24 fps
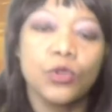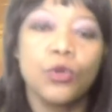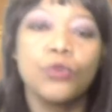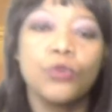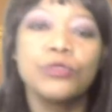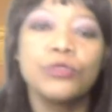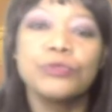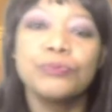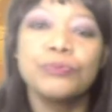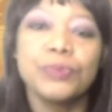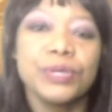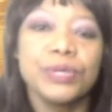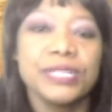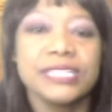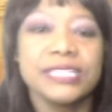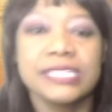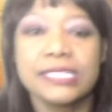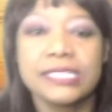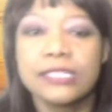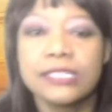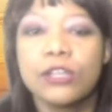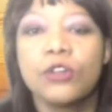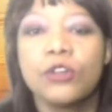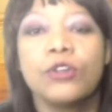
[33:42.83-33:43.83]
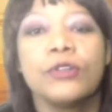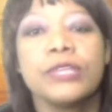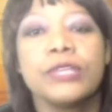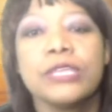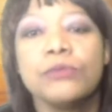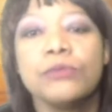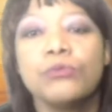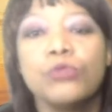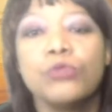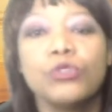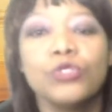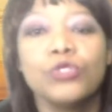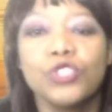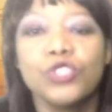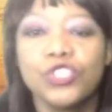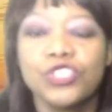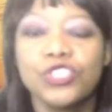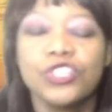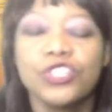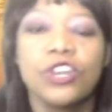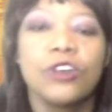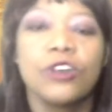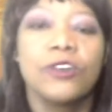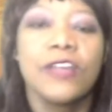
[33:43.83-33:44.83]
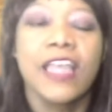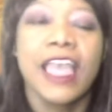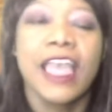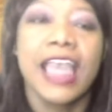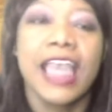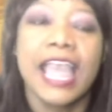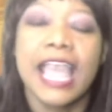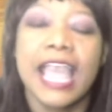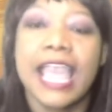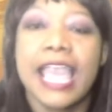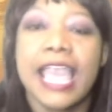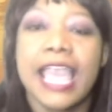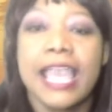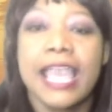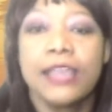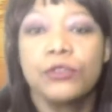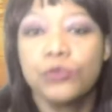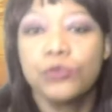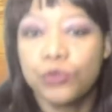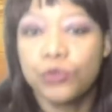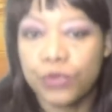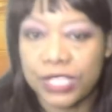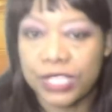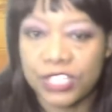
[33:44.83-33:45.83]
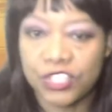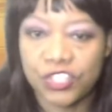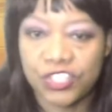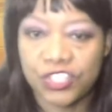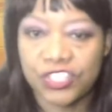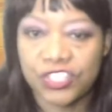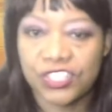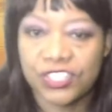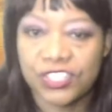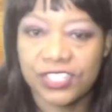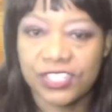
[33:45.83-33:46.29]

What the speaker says: own personal emotional anguish,